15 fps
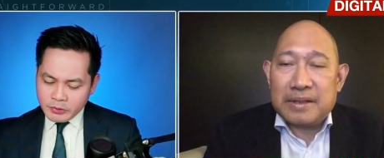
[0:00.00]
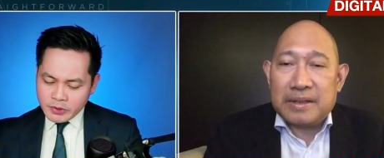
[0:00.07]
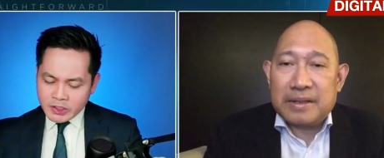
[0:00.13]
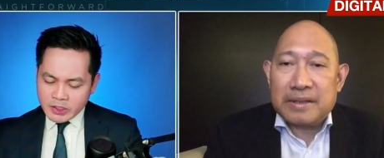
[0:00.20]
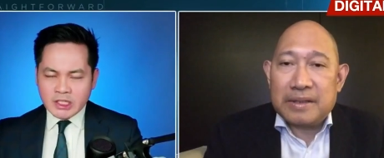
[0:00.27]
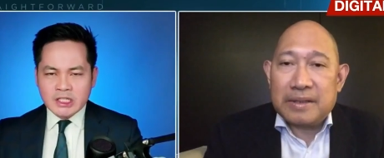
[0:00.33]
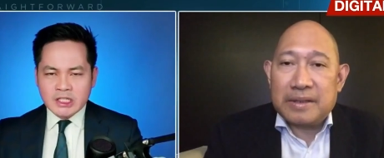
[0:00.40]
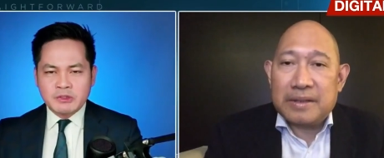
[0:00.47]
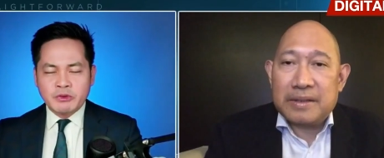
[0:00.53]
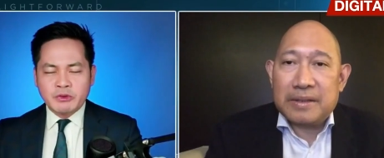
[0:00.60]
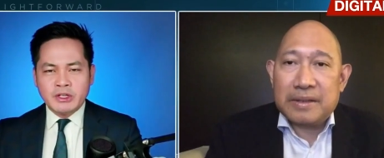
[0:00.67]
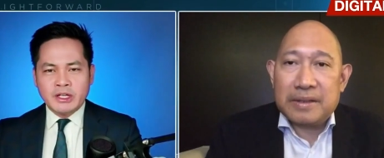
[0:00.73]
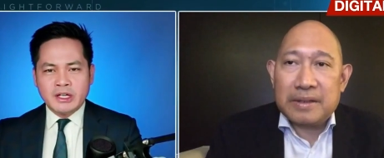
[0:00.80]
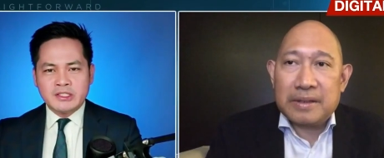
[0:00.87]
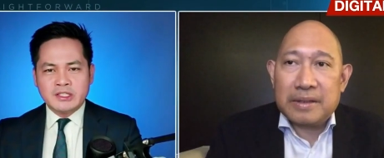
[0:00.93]

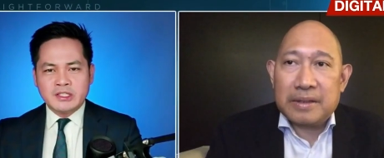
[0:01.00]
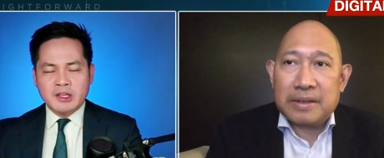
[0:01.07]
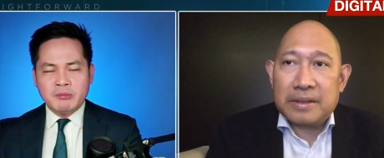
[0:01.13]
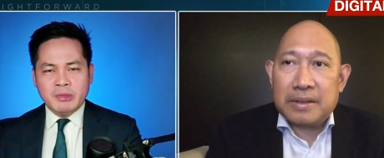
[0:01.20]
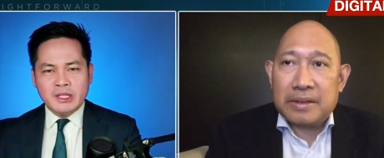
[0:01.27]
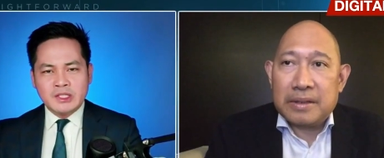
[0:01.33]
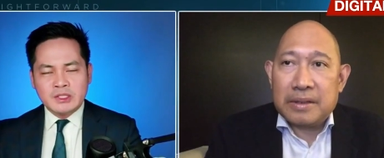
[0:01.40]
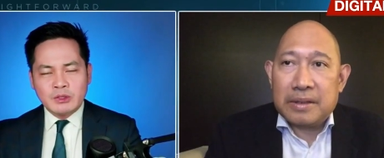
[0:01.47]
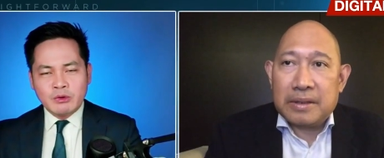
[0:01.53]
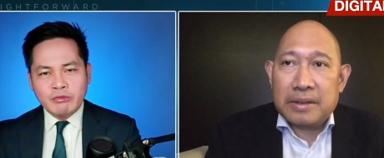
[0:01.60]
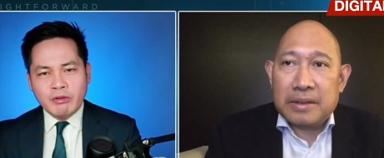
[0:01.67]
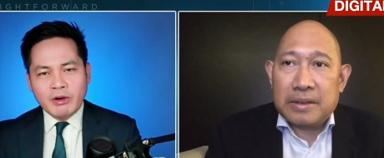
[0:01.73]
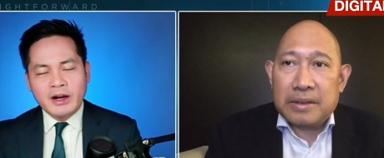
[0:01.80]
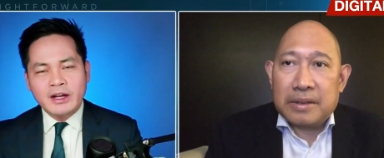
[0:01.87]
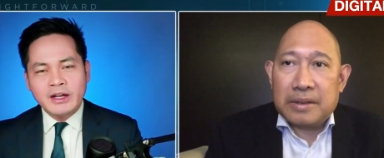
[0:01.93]
Speaker 1: successful has he been so
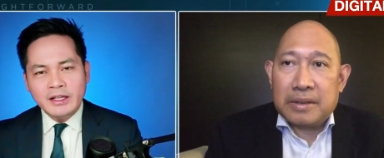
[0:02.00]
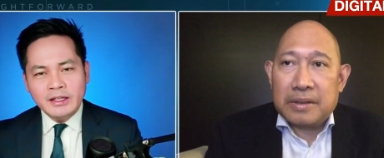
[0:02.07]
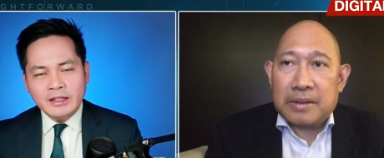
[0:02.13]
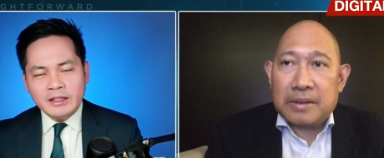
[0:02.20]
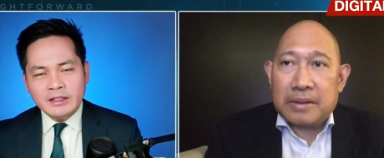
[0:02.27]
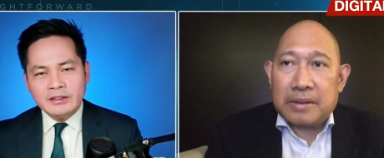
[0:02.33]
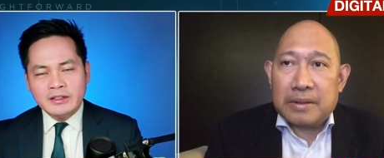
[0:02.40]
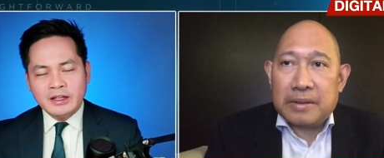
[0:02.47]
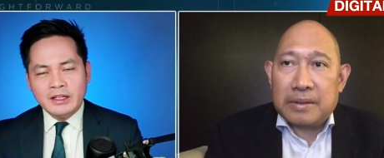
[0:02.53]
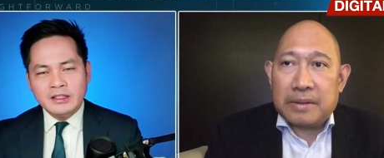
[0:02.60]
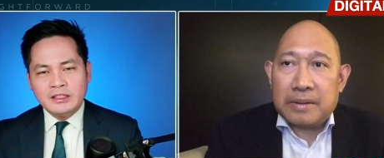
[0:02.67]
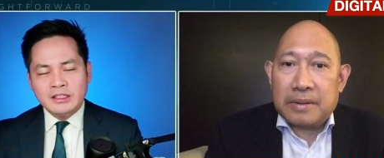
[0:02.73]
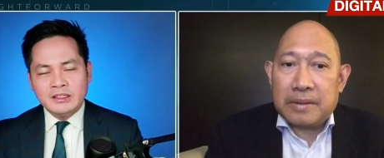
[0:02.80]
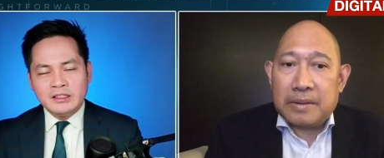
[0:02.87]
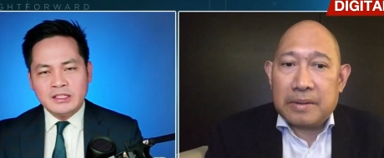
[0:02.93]
far in
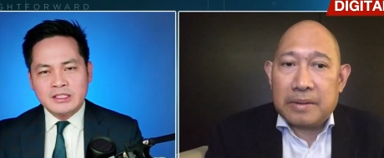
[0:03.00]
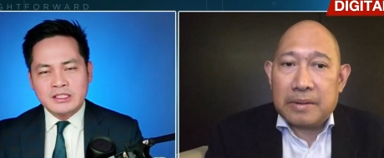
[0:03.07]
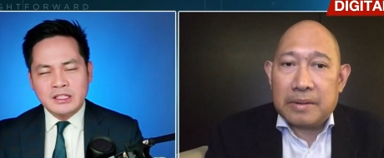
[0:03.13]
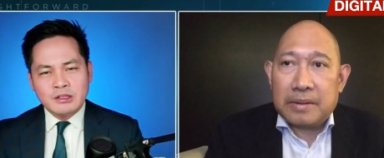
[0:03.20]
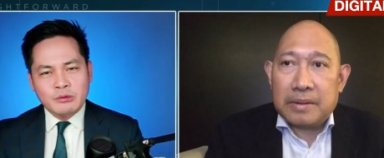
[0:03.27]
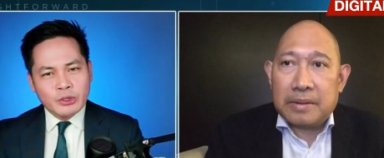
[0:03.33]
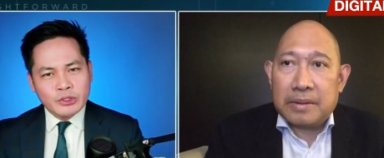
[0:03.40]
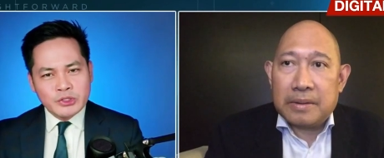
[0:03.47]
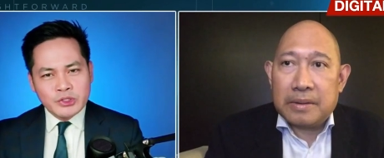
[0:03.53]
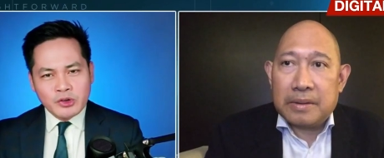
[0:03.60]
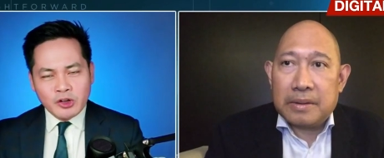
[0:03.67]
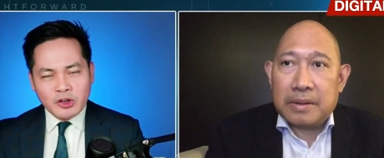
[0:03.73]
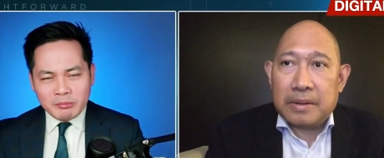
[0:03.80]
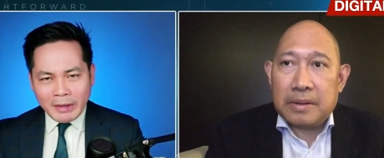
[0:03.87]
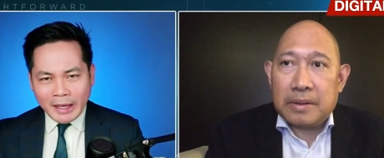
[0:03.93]
creating this what you
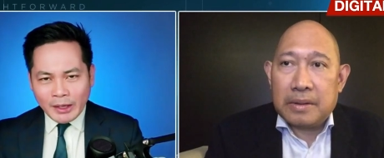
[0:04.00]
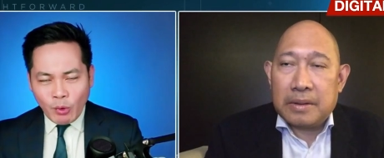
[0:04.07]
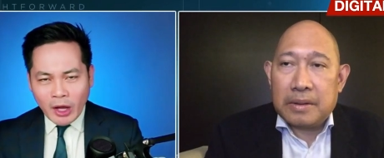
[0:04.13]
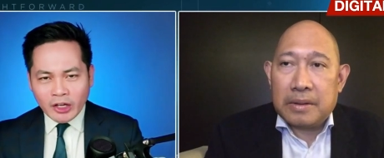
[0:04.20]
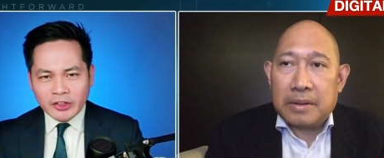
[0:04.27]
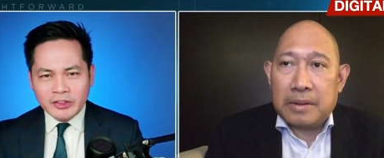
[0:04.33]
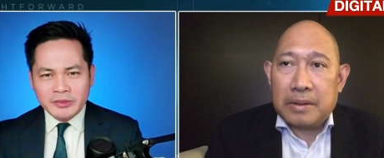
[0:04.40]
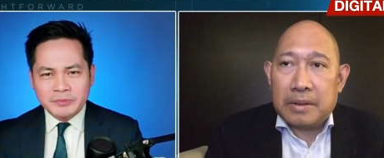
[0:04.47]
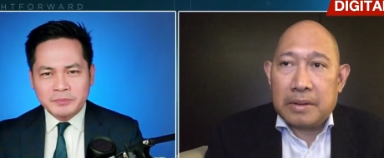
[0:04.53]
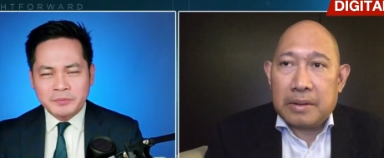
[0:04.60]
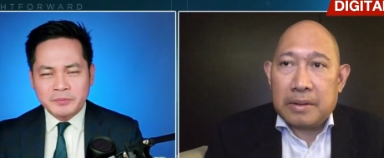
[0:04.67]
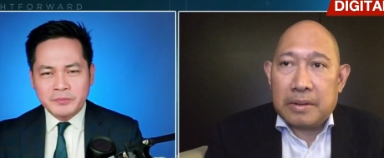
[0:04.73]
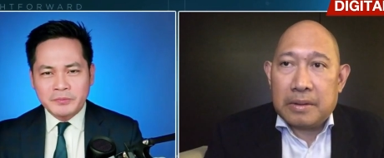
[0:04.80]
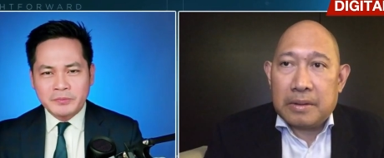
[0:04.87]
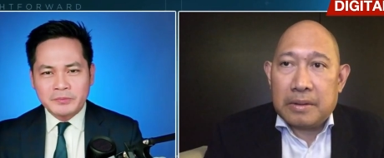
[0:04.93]
call bandwagon?
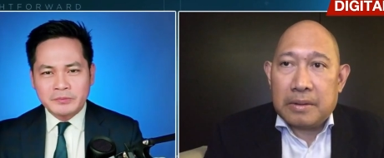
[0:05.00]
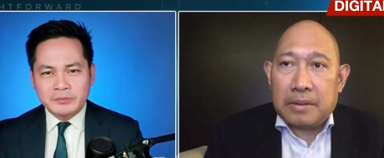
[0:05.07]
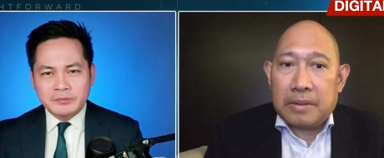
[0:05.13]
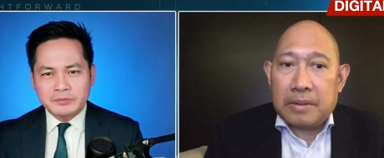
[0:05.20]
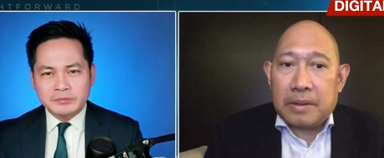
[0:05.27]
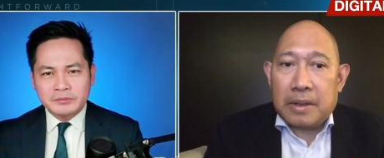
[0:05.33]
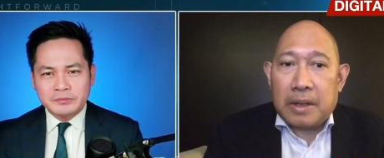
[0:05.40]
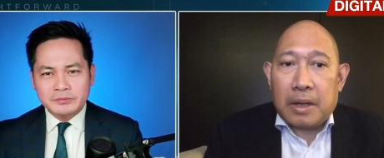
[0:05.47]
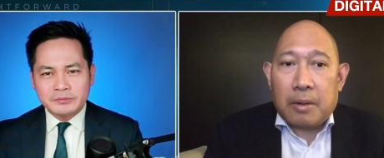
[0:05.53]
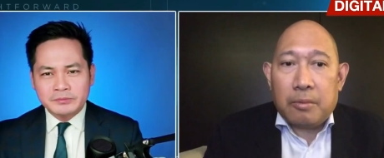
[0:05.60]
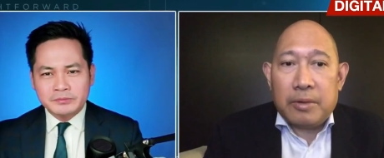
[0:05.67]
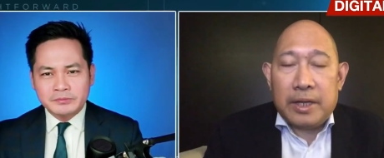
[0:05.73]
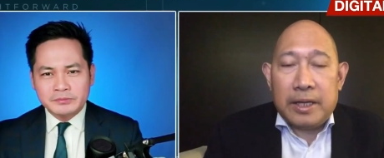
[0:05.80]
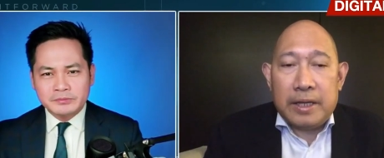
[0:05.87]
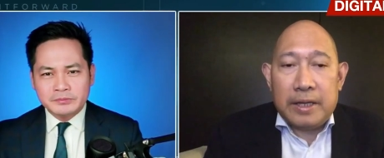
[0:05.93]

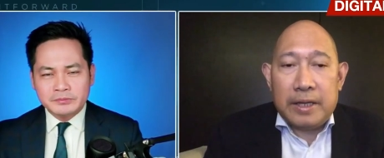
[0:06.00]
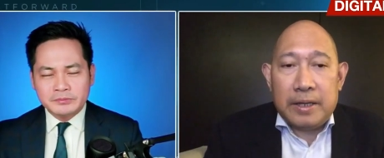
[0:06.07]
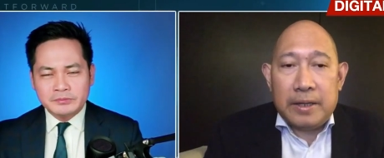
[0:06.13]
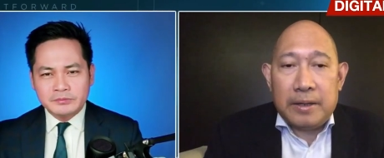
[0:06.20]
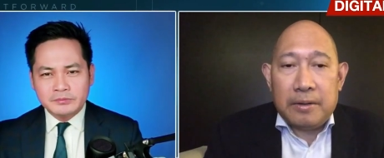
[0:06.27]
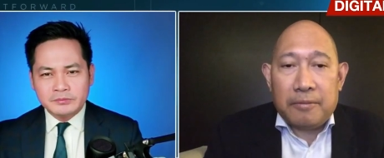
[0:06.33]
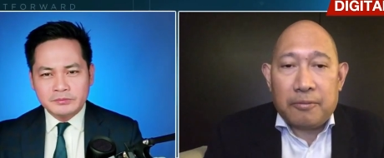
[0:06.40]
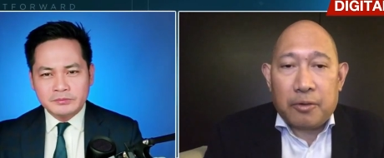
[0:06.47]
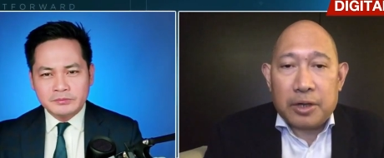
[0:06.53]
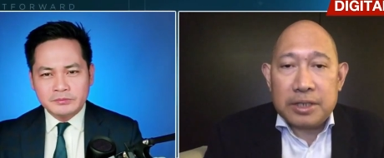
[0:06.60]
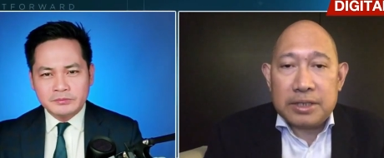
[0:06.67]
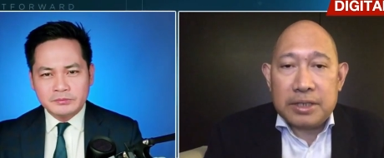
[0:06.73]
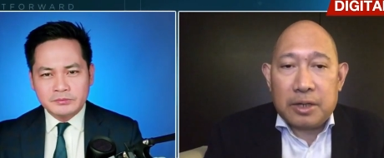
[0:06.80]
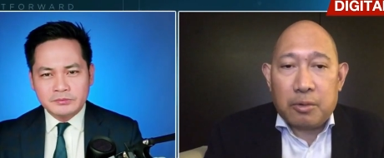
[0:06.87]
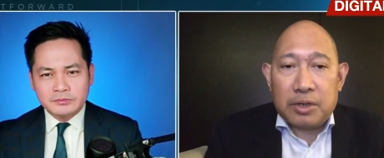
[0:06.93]
Speaker 2: Of
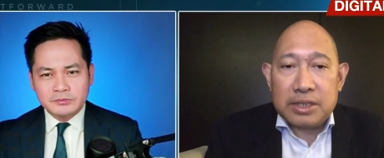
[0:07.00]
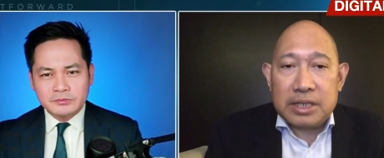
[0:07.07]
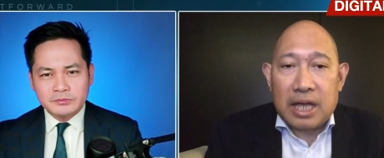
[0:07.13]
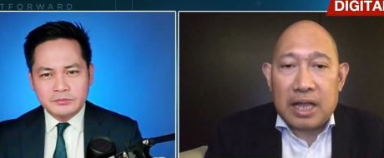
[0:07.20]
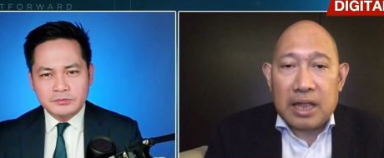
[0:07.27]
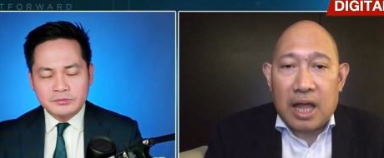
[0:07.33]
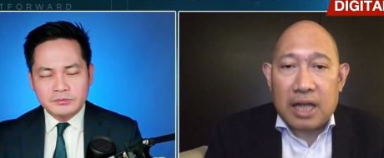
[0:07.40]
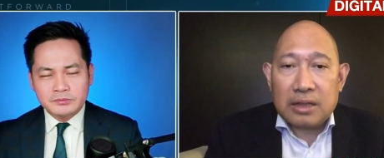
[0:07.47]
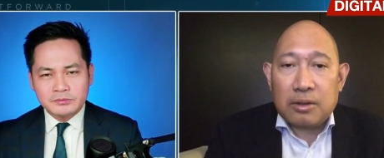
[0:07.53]
course, there was a lot